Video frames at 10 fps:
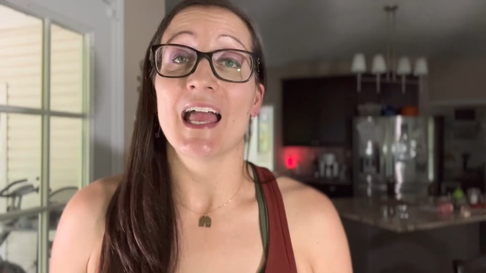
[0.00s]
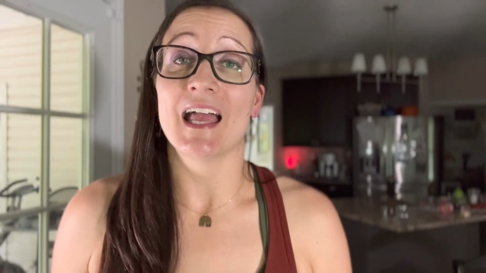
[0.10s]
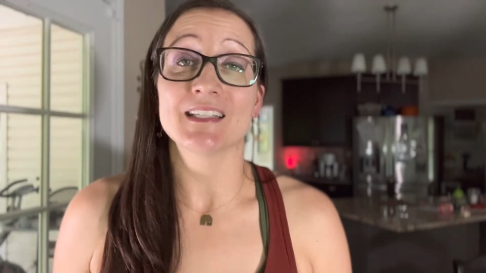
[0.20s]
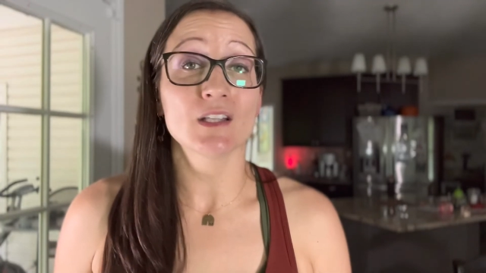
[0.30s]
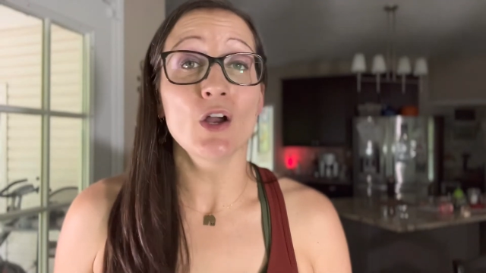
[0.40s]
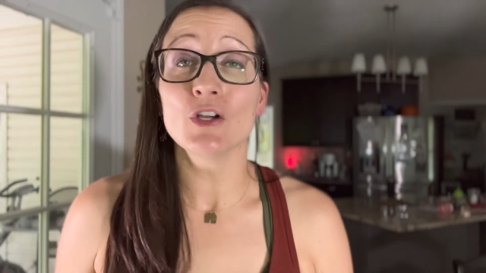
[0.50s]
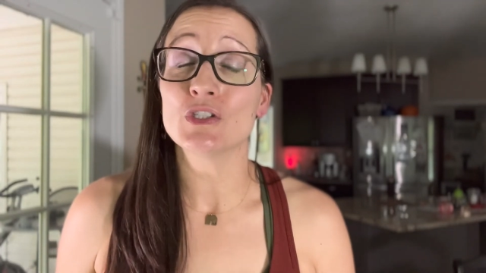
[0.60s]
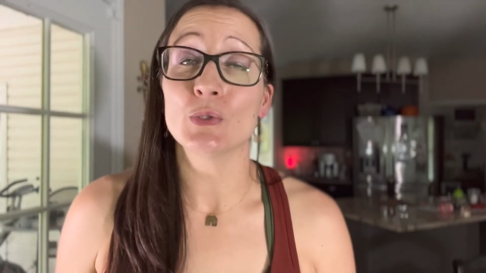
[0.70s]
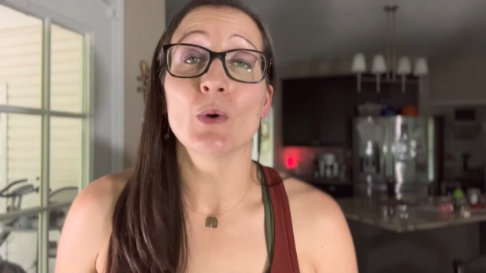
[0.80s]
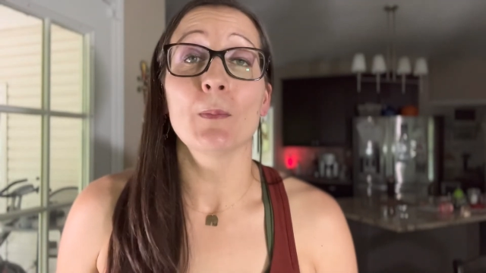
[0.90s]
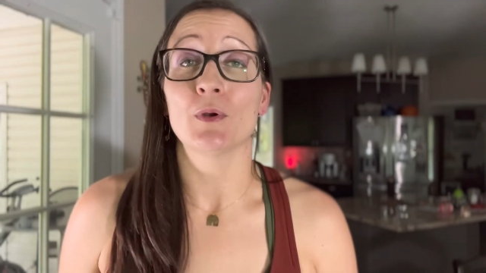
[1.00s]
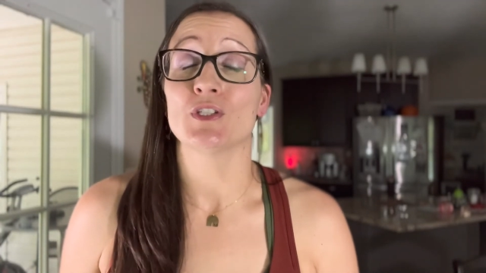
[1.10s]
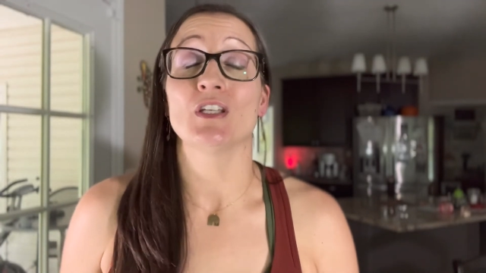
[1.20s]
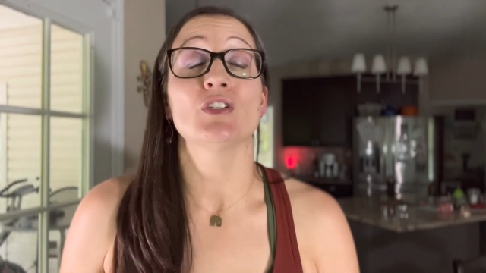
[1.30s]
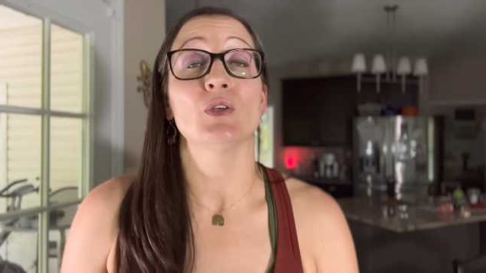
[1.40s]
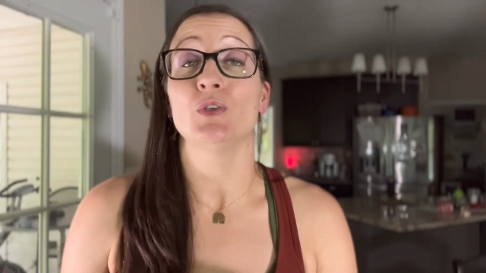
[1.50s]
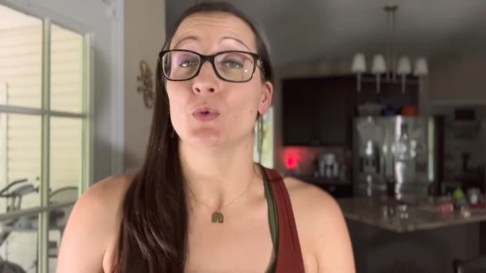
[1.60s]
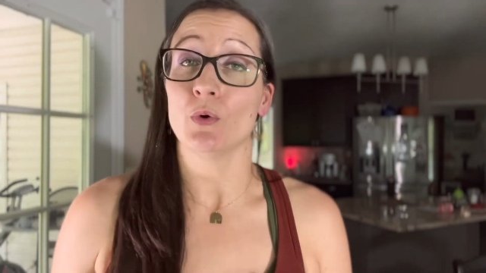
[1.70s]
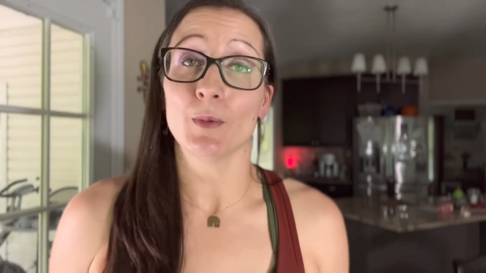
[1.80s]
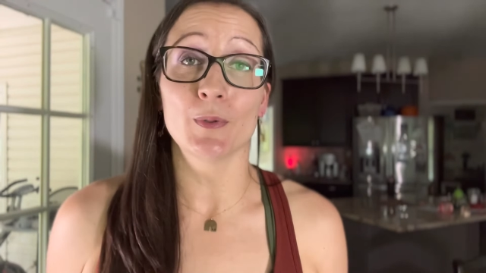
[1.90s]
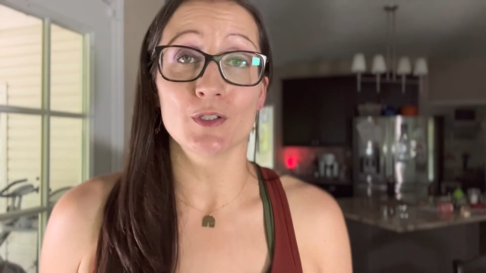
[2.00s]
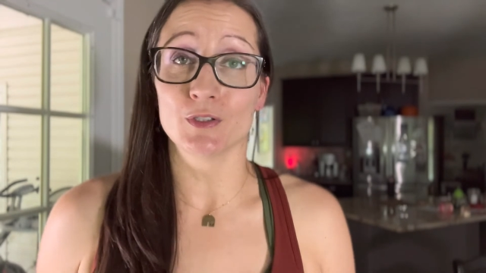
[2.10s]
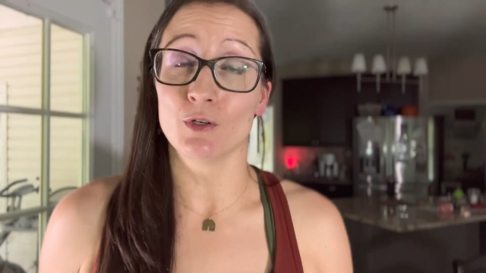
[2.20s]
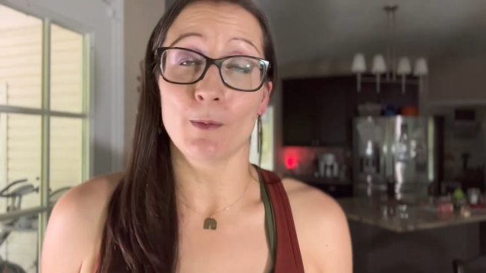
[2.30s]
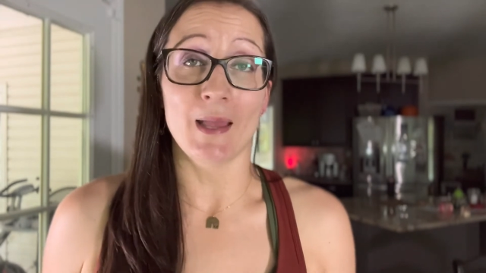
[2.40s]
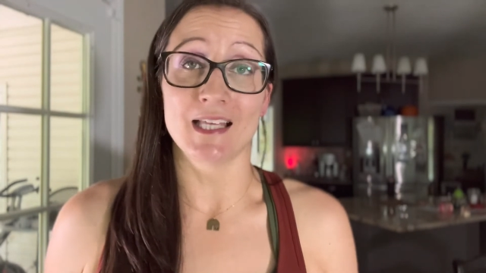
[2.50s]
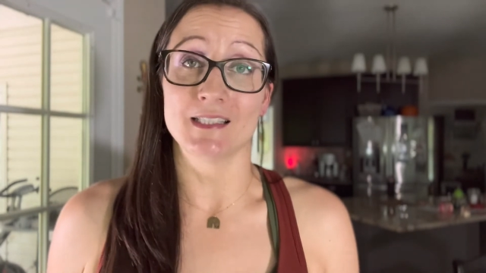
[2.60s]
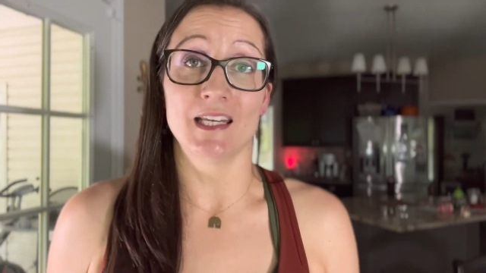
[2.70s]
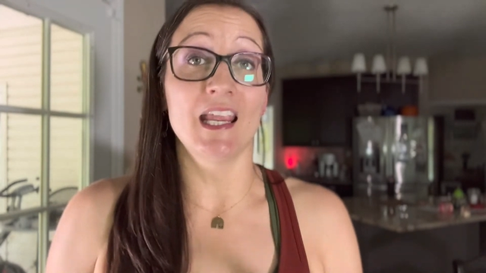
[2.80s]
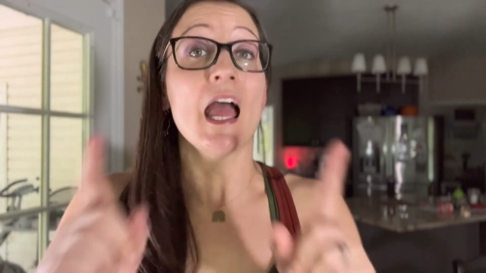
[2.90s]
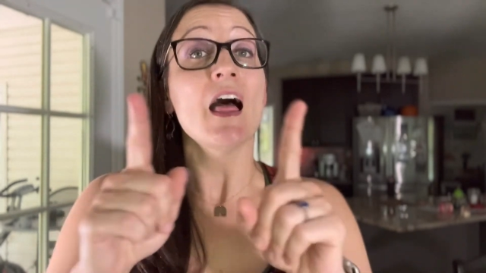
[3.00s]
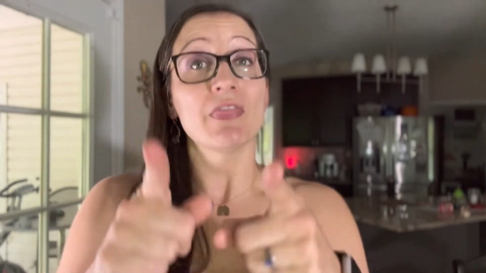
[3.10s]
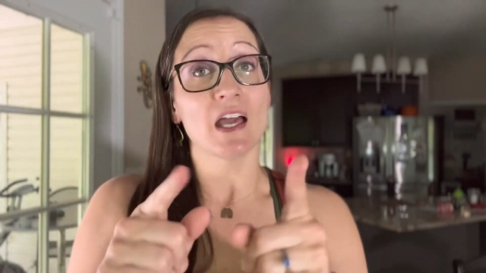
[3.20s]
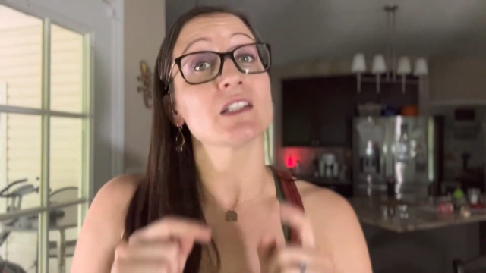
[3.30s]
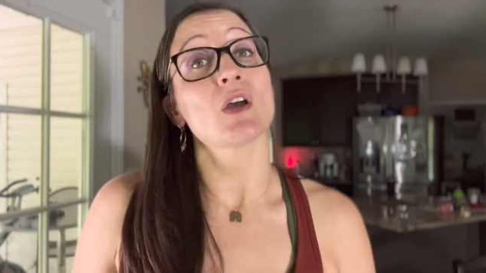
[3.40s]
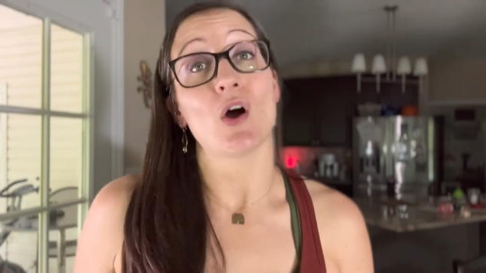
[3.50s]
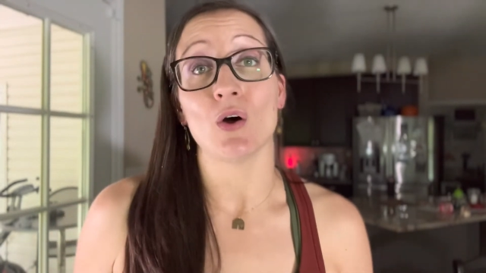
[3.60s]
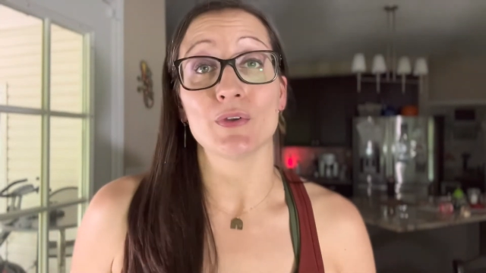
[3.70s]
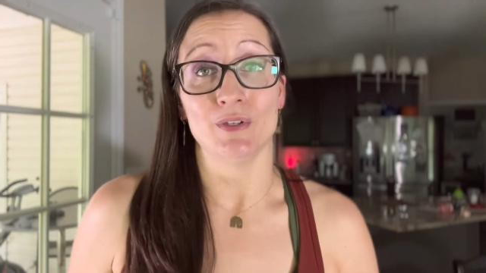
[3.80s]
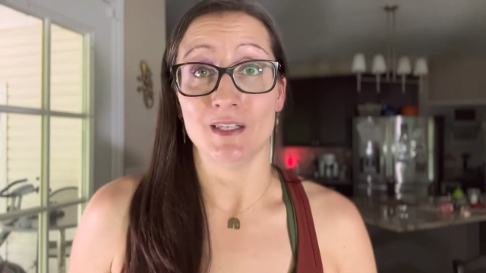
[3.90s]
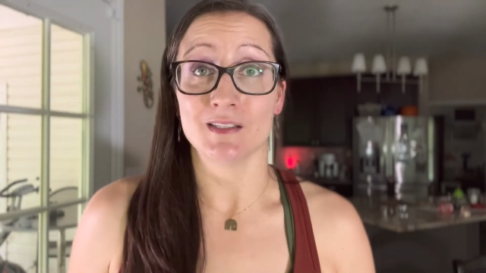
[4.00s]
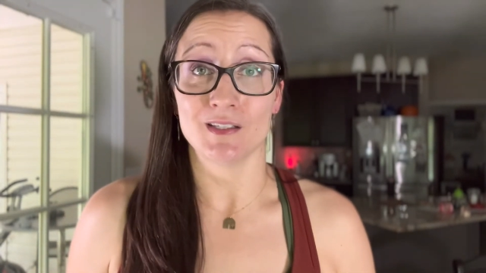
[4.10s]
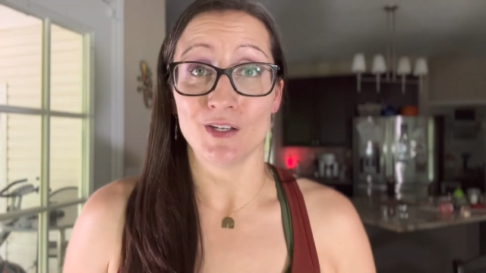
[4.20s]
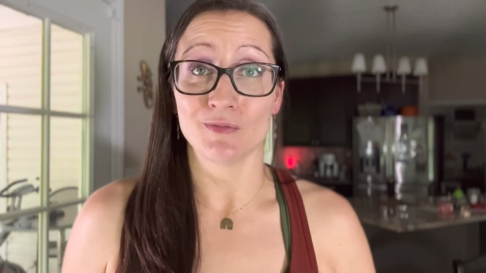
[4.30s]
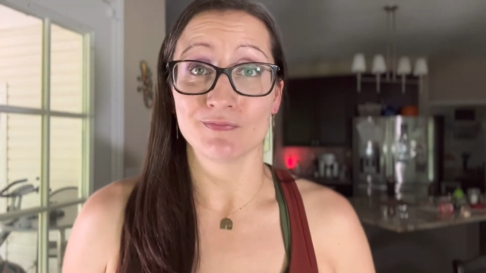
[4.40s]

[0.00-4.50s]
As long as you are pushing to your personal capacity, that's all you need to do.